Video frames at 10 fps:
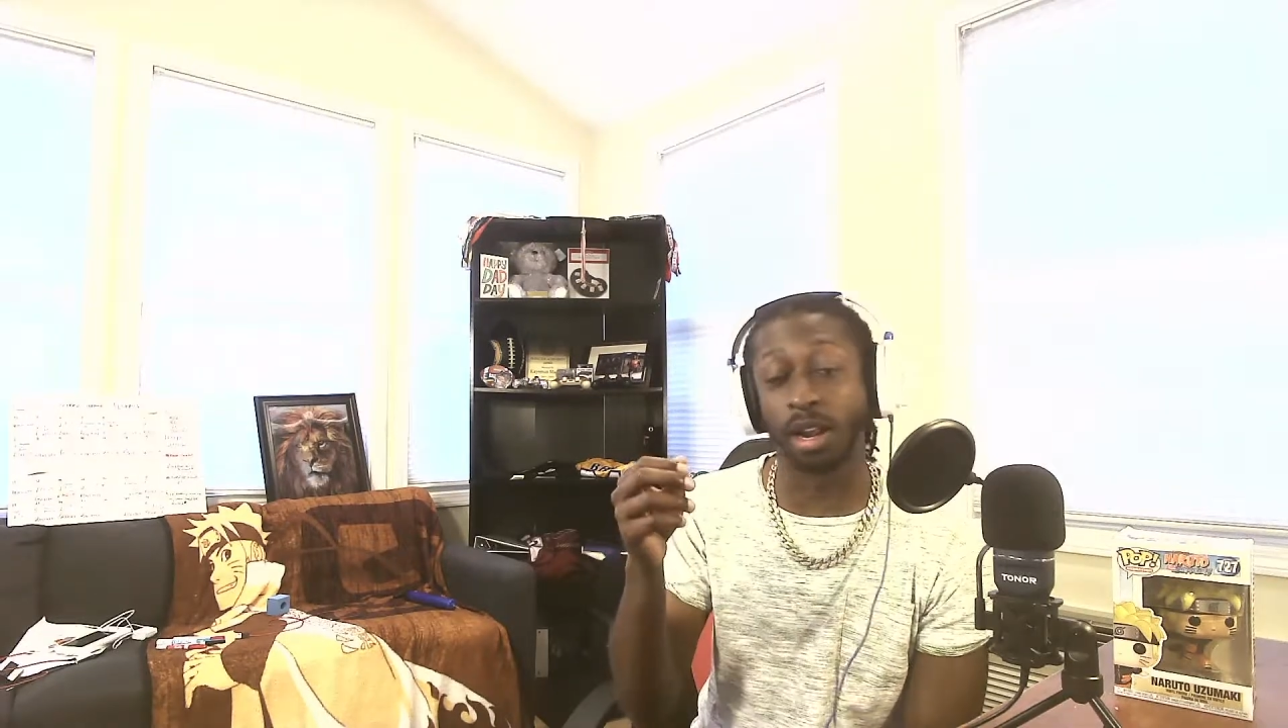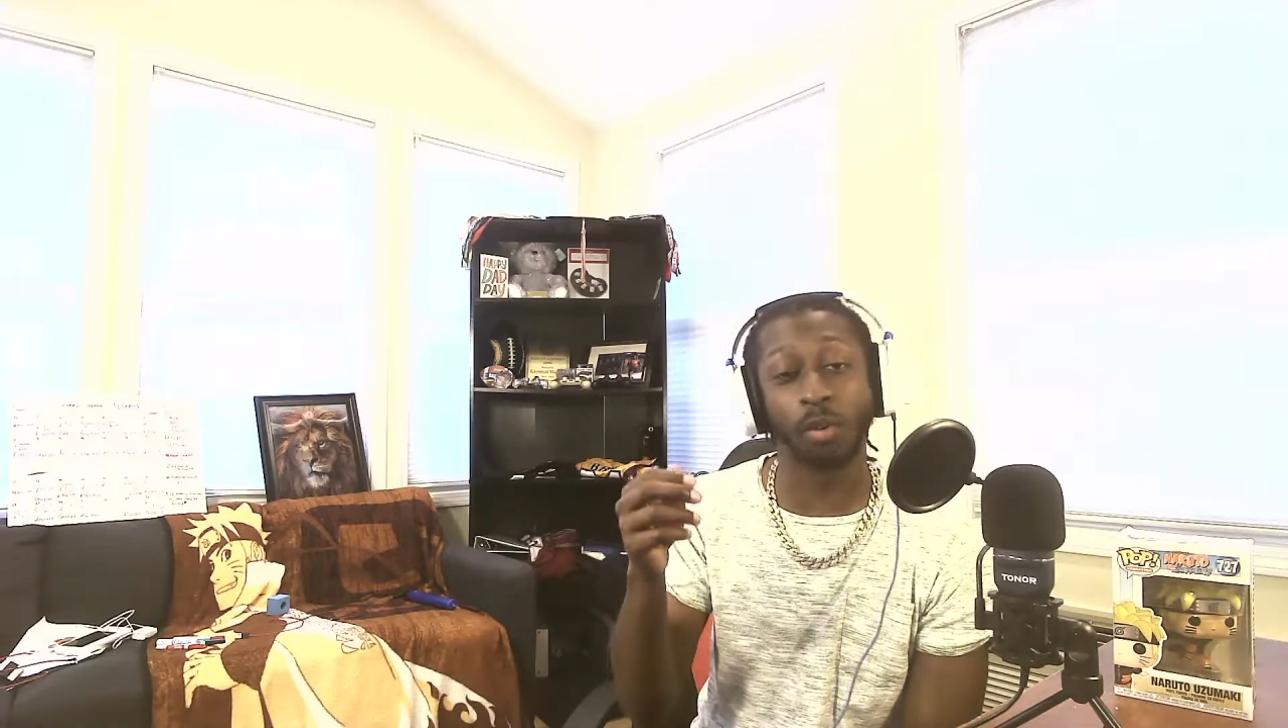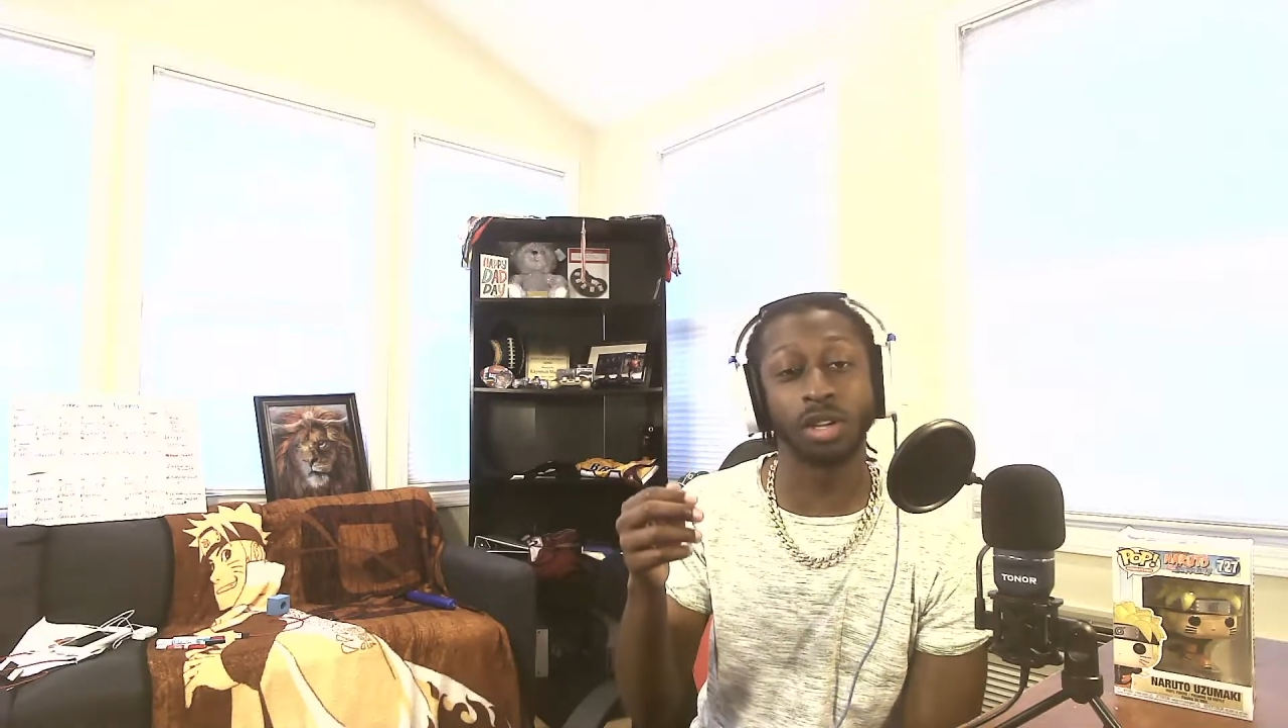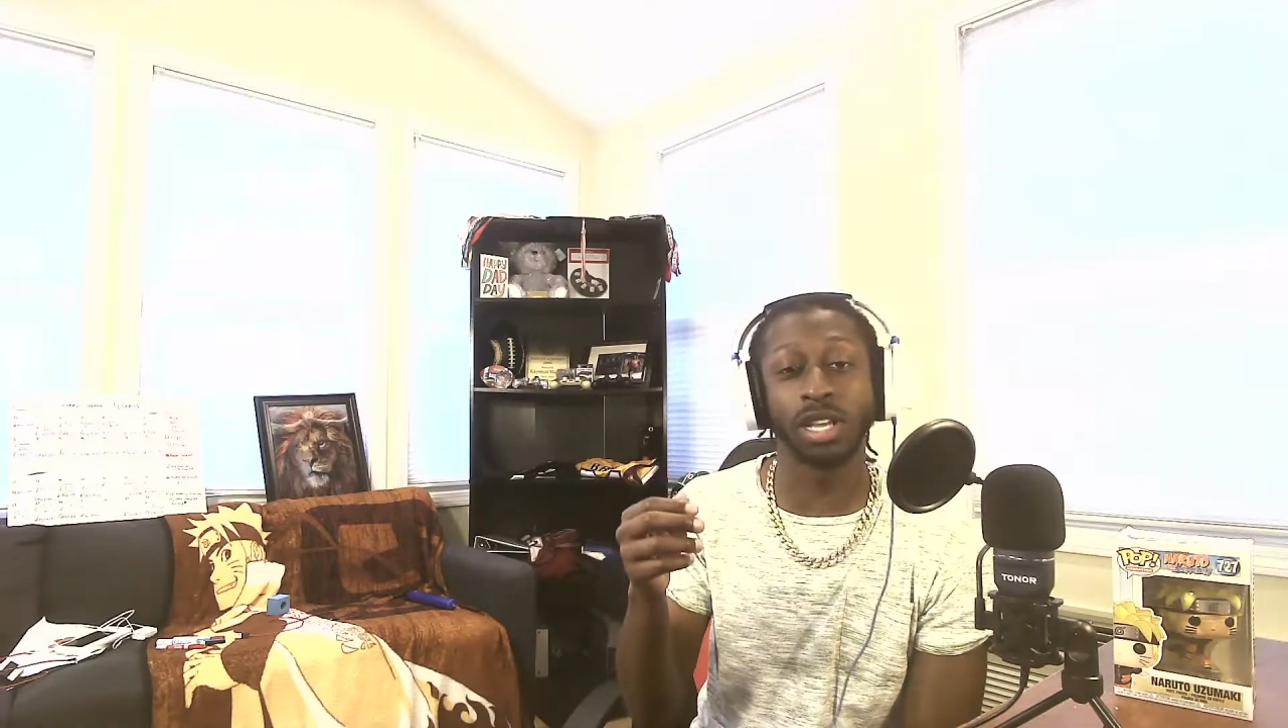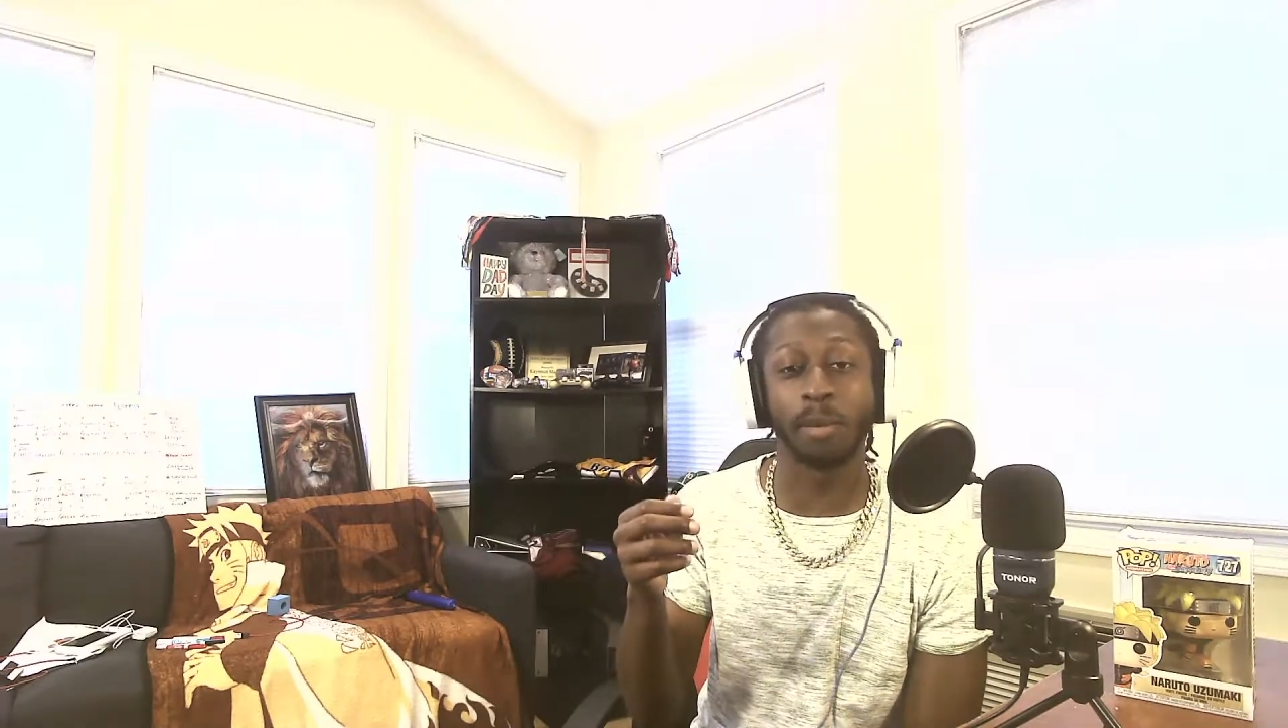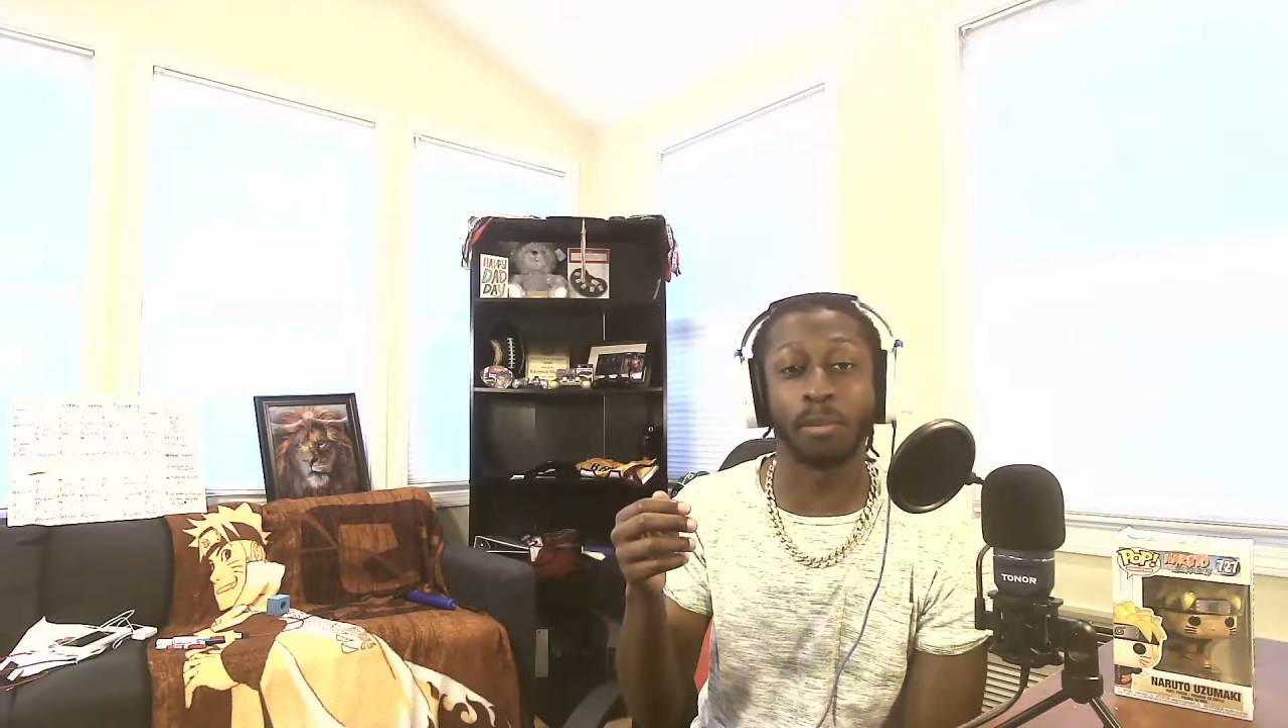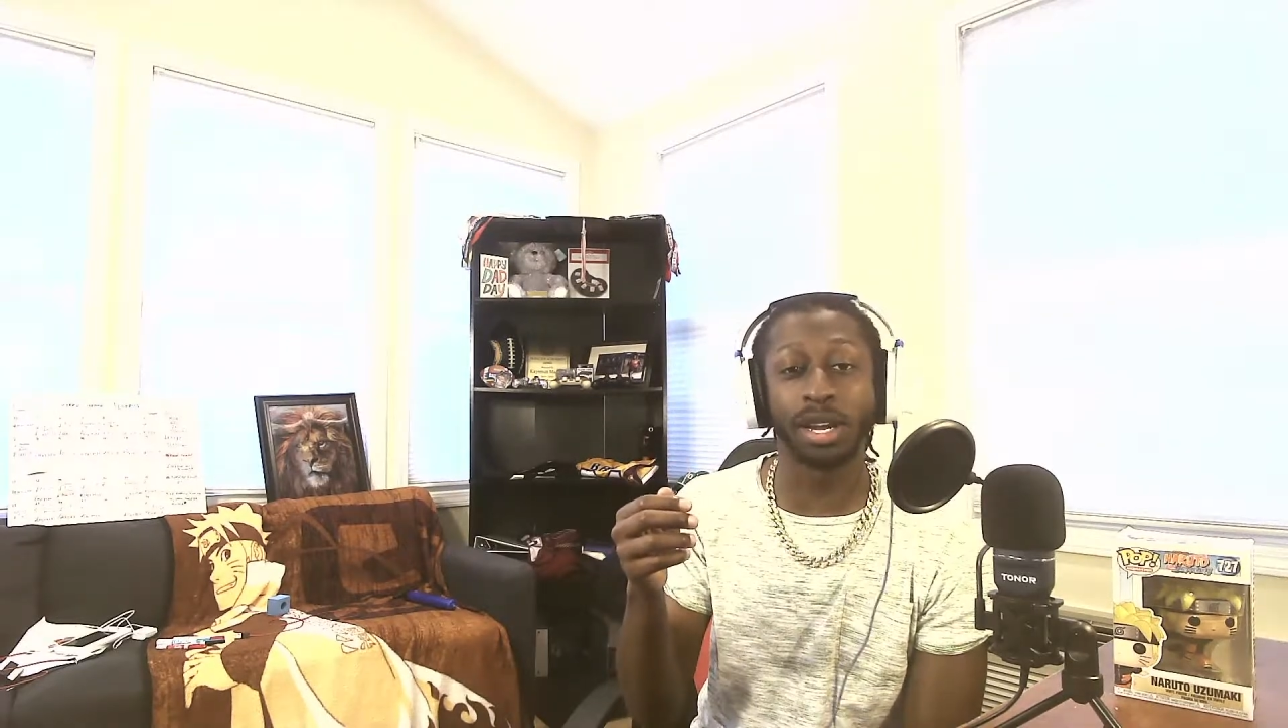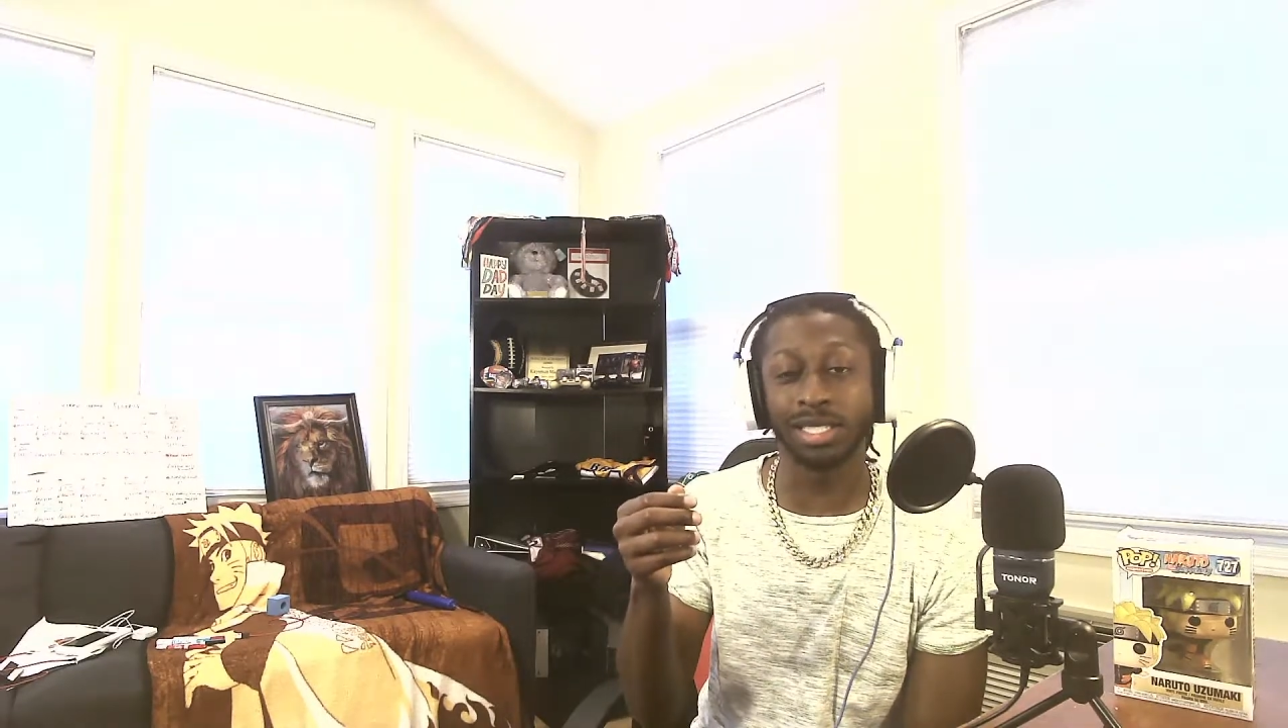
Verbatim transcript: what's that bricks